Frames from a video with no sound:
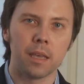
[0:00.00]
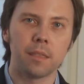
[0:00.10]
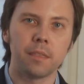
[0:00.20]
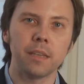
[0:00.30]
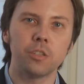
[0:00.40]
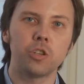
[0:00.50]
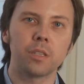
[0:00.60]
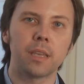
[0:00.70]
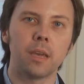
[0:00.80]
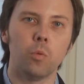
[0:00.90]
things
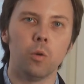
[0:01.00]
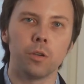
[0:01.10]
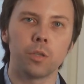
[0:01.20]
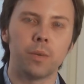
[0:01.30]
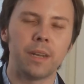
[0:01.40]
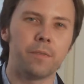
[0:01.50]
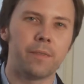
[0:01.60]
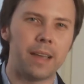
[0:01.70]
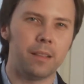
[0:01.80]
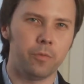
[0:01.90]
just get worse when they
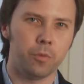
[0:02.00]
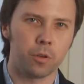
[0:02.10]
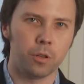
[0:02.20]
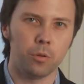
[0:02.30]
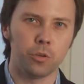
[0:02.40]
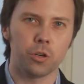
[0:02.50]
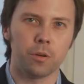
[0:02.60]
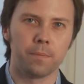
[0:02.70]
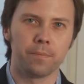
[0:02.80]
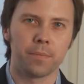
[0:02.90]
file a foreclosure.